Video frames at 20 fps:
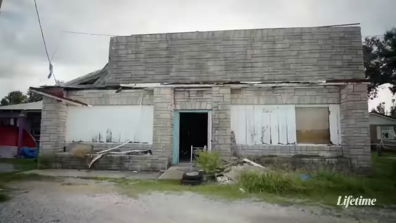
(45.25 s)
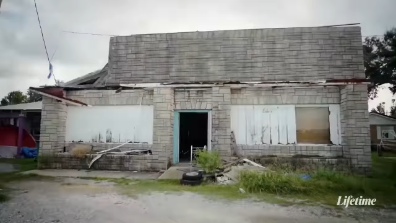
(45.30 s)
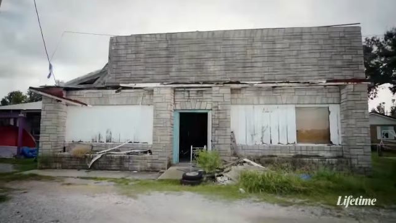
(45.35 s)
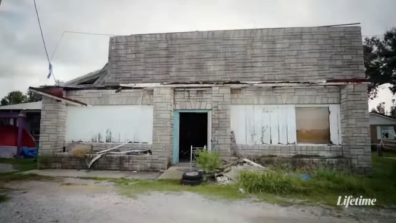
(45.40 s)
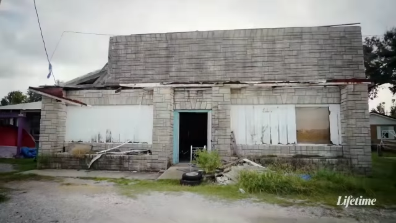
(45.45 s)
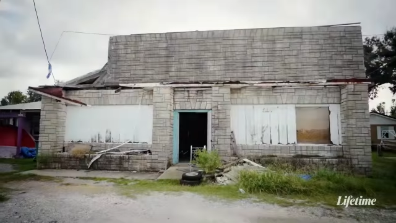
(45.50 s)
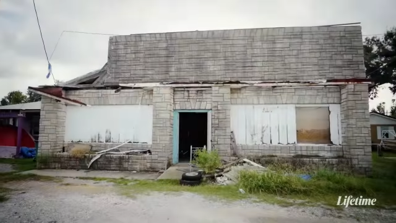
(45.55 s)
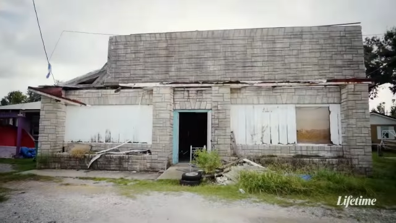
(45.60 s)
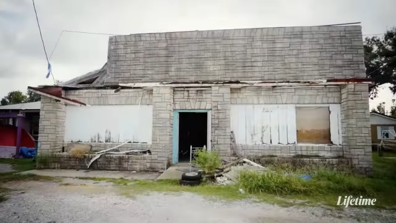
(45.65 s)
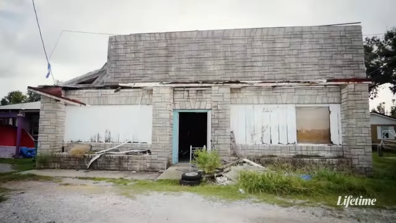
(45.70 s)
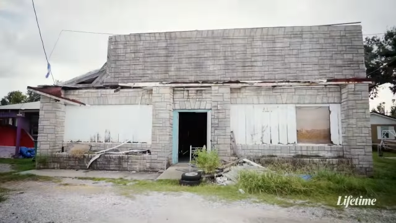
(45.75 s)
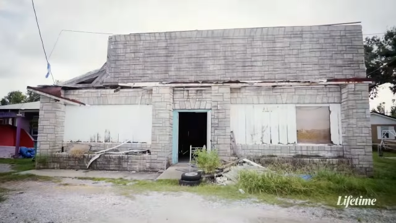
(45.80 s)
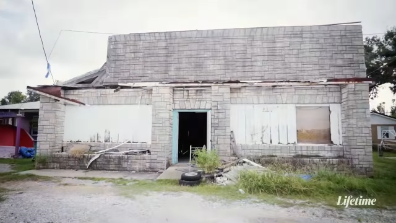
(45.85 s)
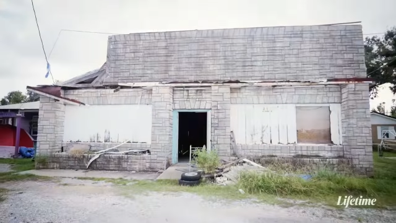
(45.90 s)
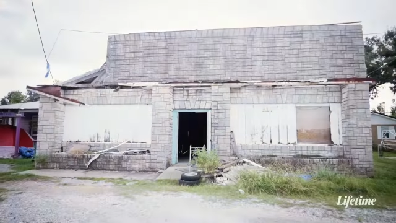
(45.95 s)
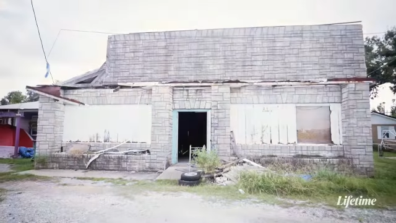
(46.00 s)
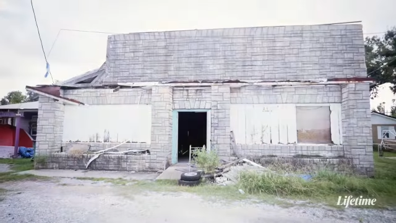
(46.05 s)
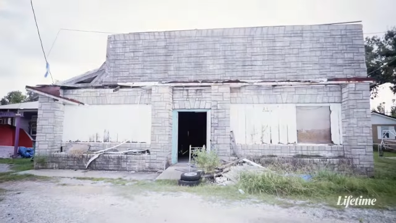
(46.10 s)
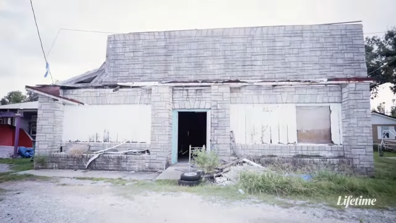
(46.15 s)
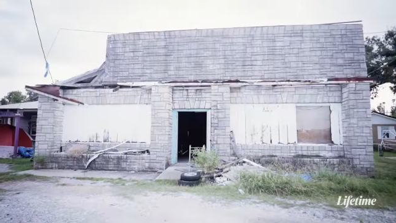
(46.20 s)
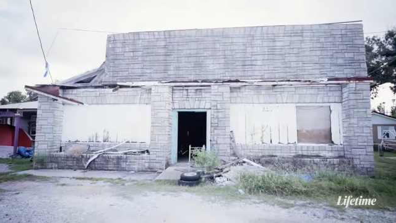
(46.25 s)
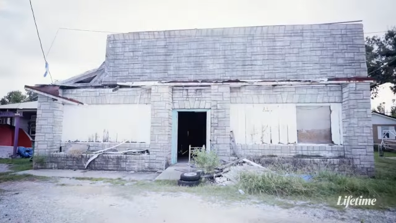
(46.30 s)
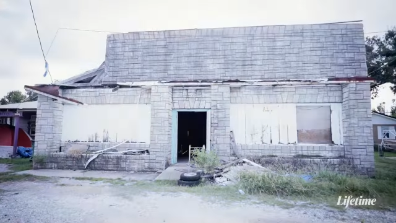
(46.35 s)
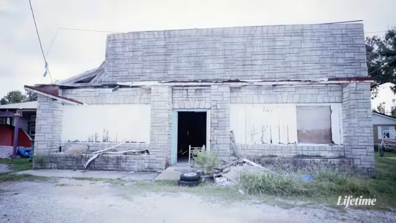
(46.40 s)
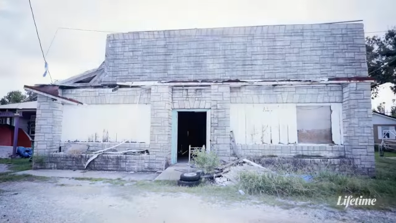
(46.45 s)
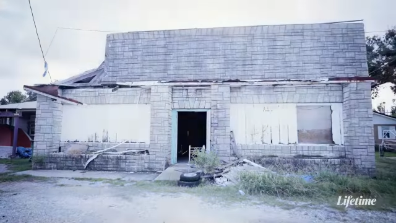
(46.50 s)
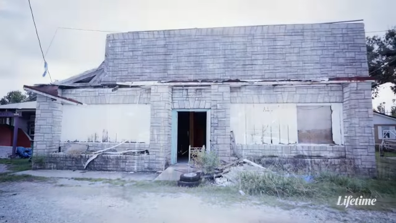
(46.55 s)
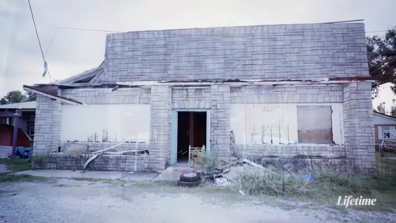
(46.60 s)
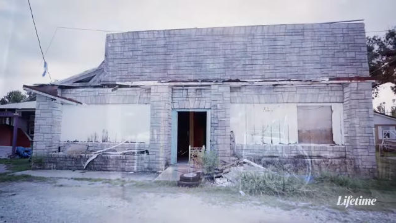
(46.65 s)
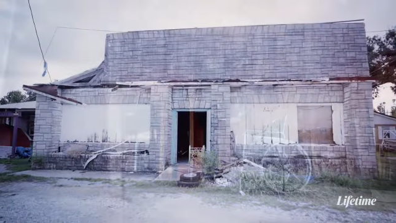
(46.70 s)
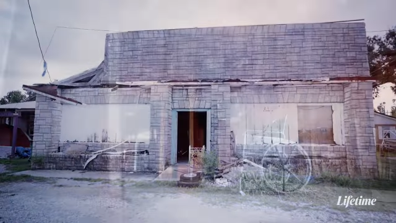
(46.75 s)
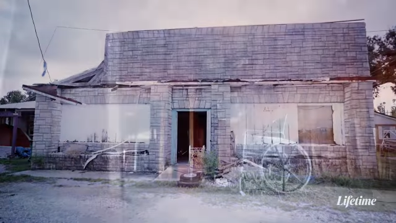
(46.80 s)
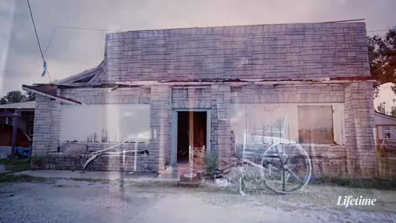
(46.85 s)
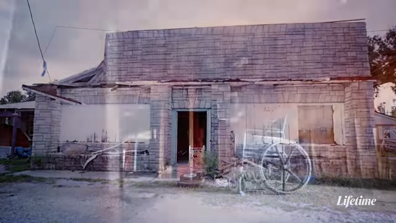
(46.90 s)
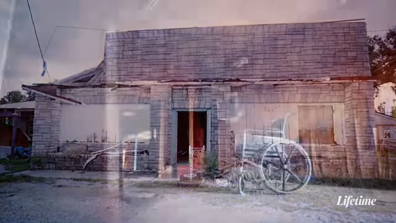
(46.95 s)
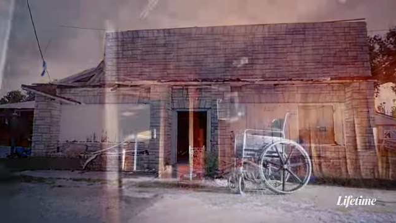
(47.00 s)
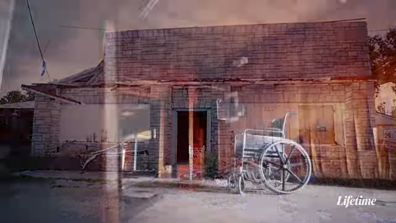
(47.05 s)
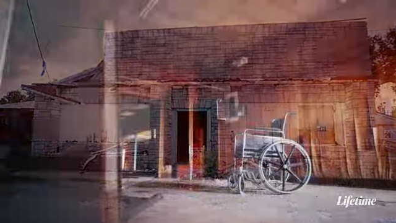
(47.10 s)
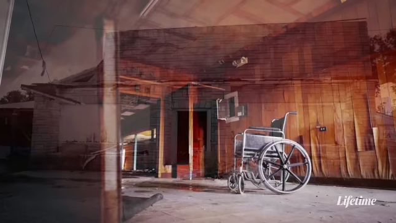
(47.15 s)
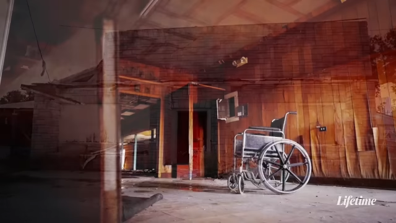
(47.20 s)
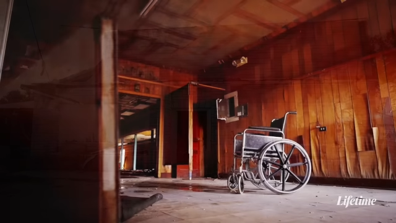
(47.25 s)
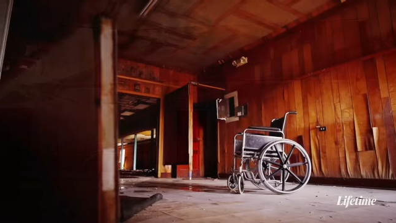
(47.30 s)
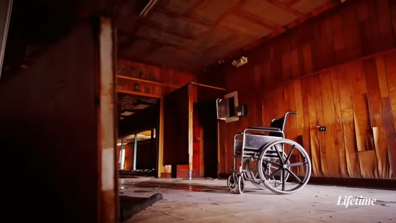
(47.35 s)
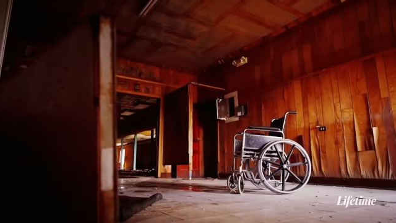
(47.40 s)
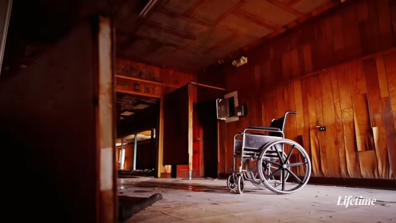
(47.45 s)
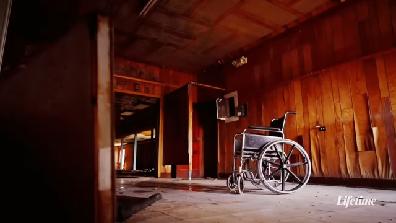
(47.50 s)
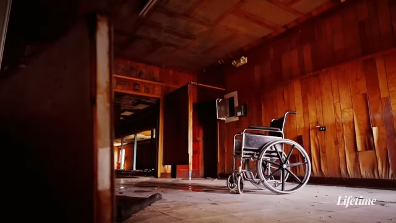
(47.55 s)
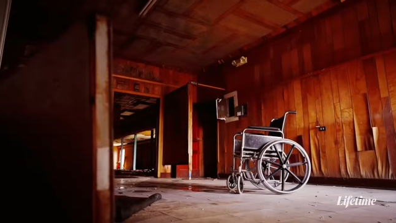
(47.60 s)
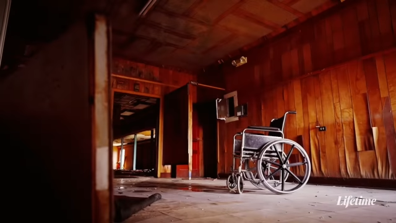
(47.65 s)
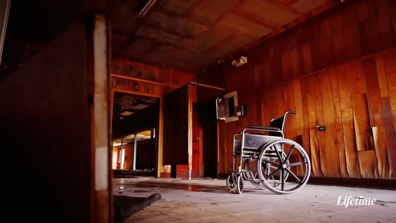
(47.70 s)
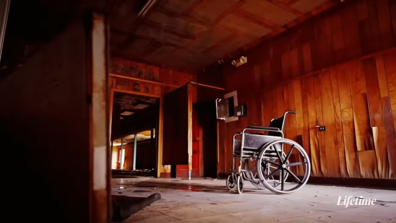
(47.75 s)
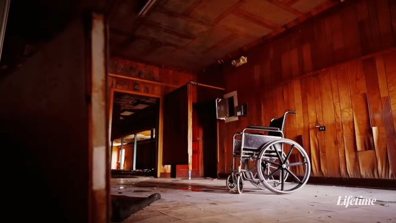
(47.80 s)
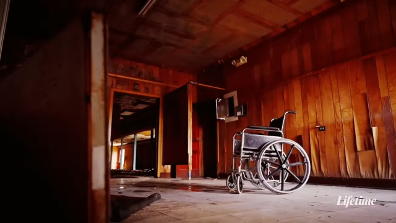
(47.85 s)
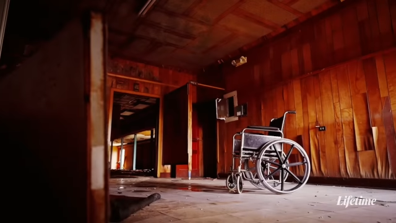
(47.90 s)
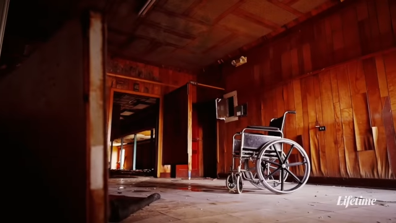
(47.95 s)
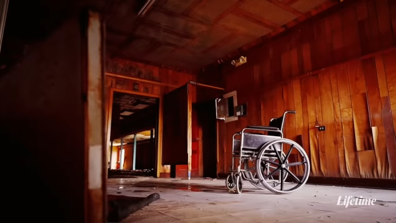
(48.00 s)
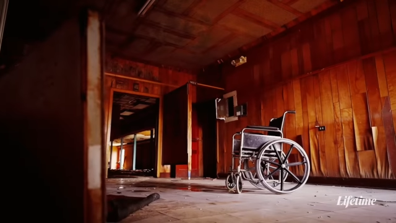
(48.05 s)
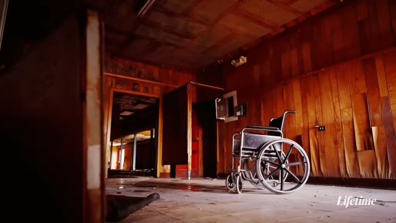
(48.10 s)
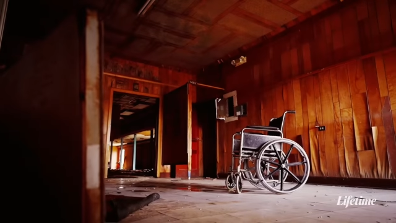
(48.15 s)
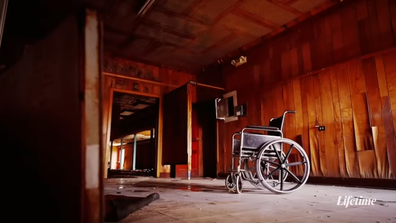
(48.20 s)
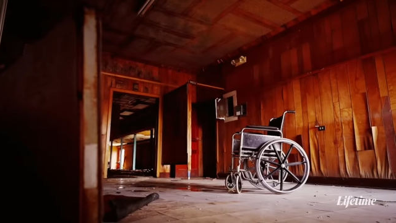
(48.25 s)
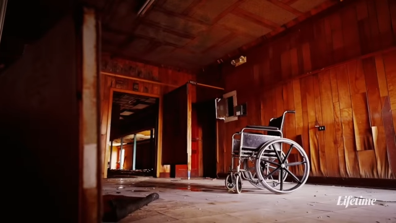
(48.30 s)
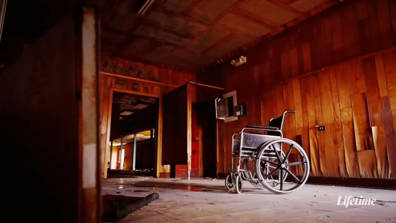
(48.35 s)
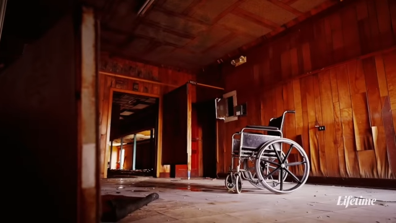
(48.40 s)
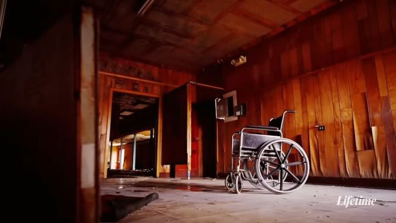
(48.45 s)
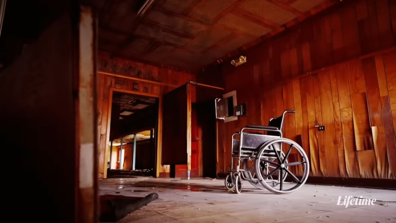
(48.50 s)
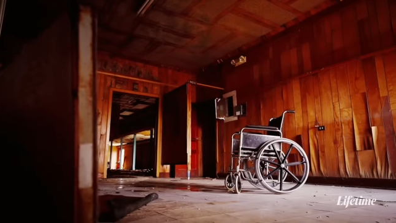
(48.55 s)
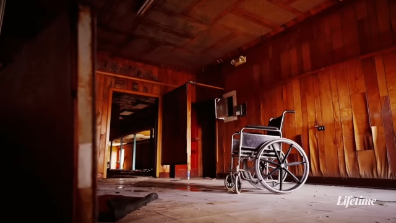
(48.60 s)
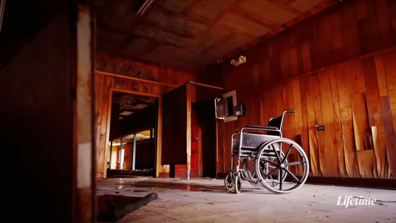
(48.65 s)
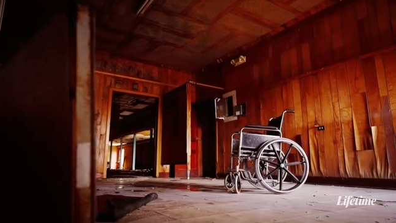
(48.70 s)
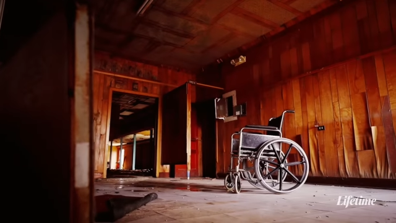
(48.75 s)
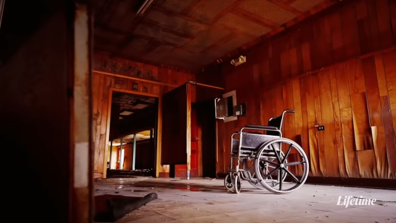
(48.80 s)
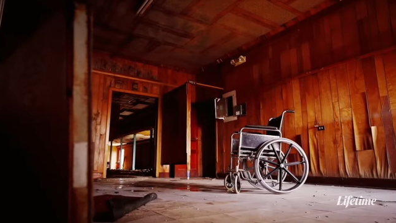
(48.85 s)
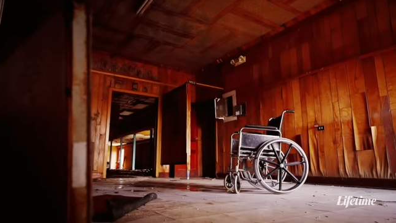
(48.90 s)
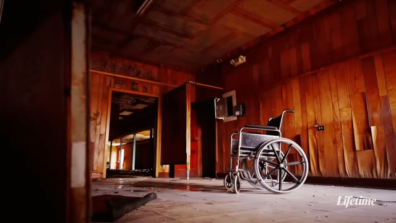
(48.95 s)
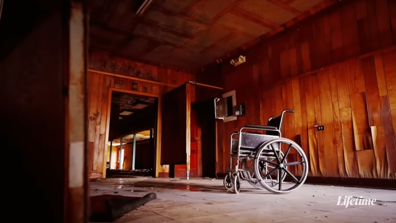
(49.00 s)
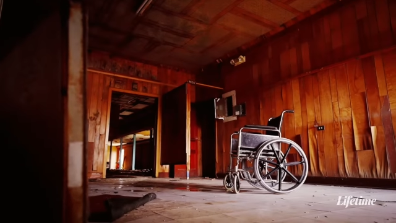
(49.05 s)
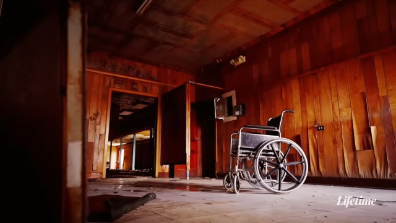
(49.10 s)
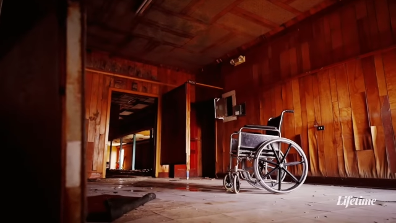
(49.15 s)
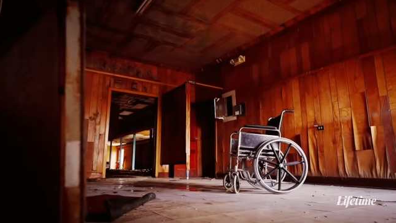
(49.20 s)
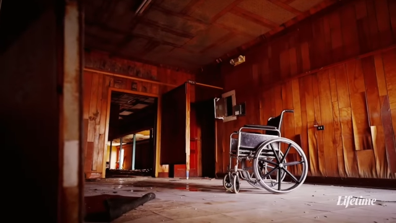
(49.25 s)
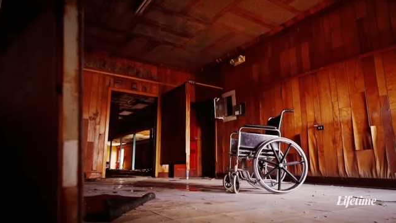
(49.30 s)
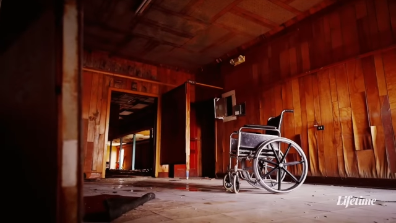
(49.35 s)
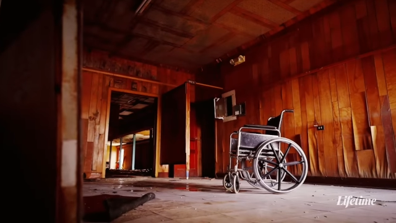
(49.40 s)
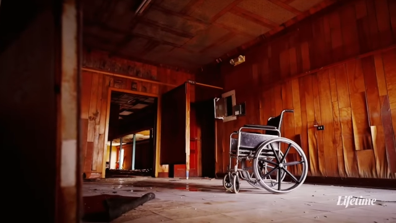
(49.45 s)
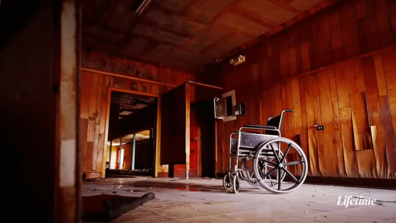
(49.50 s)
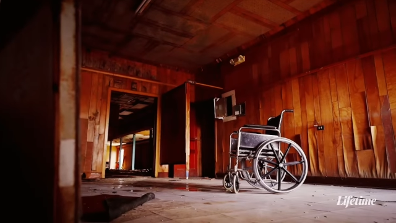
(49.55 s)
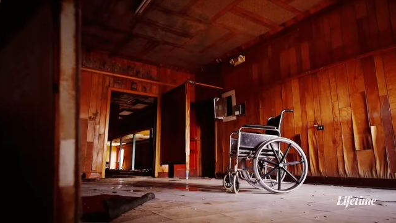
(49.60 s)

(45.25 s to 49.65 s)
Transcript: [unreadable: no face in view]